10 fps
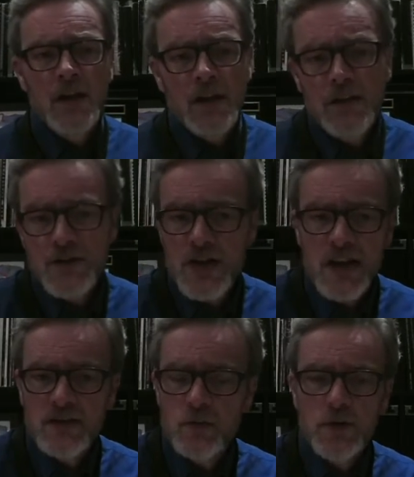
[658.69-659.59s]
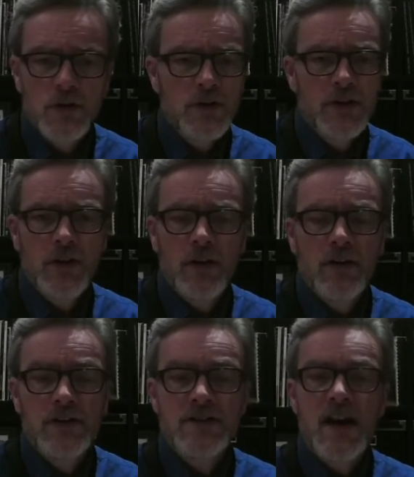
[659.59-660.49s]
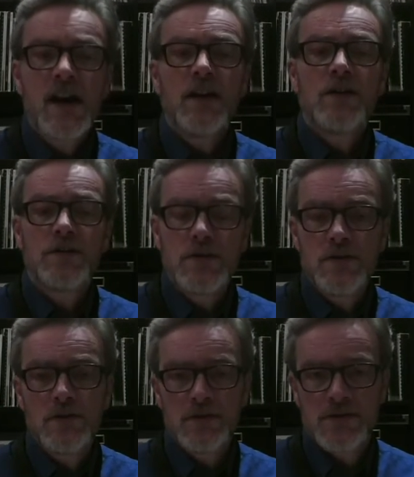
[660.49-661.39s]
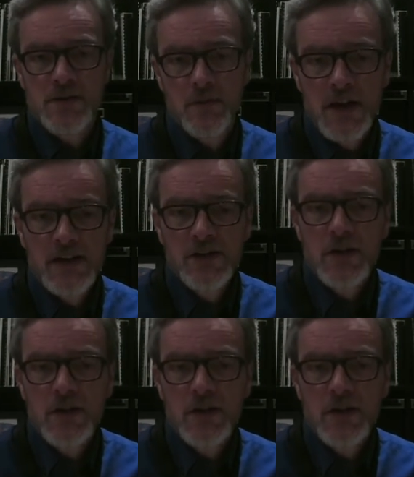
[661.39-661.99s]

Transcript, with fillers: In the jazz world, there are entire tunes based